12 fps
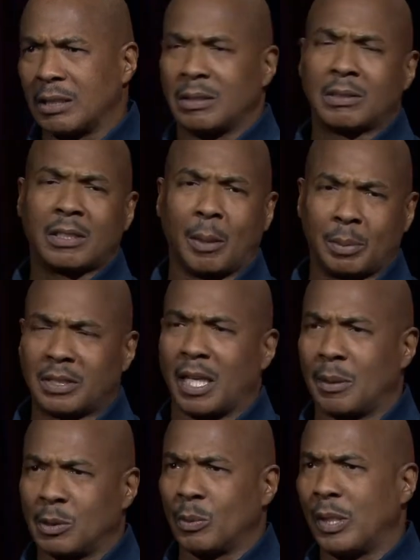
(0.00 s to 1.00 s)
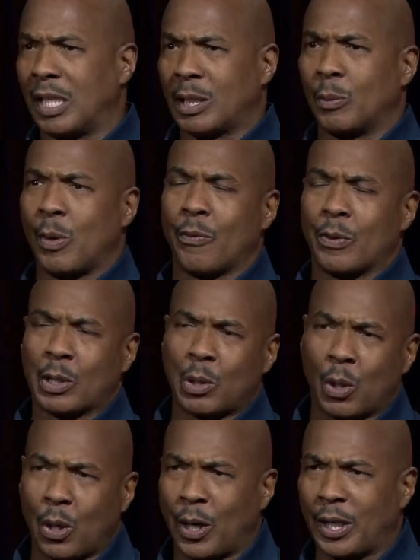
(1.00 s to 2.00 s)
a couple of times a week, and we were
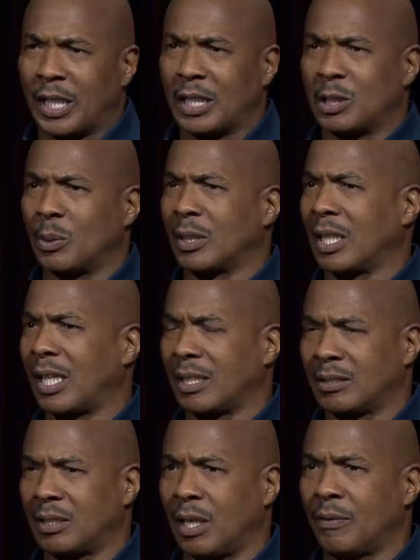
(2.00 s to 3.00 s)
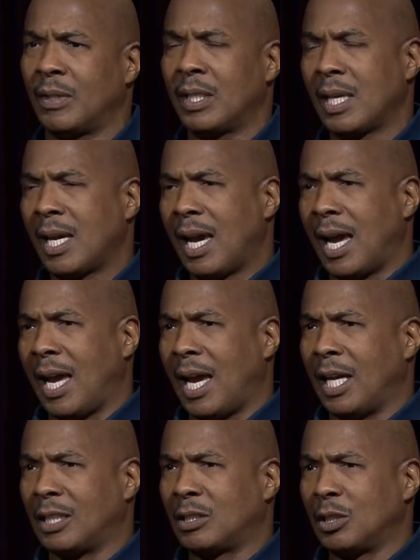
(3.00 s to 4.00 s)
recording, doing all that stuff.
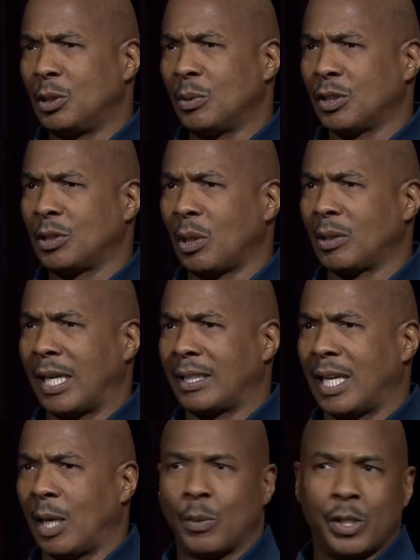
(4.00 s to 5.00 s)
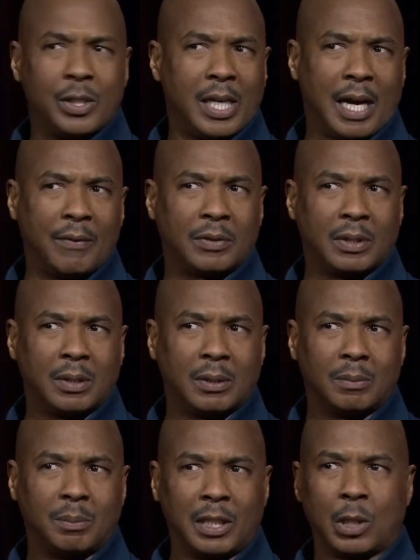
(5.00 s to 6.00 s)
And to do a show like that where you have
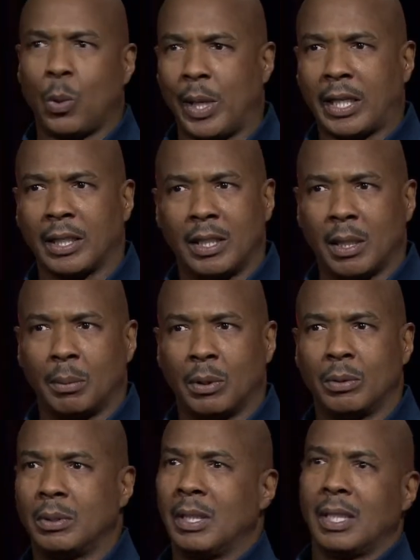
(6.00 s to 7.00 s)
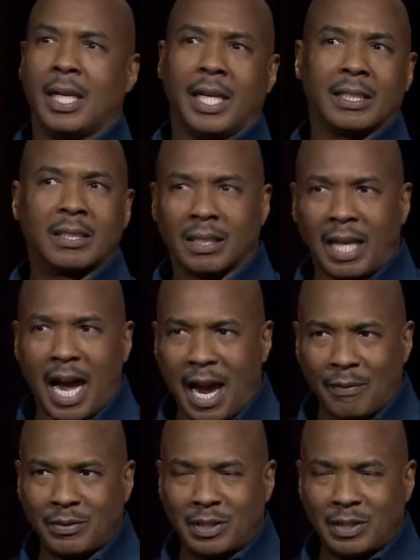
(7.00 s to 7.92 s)
to be quick and nimble, it's live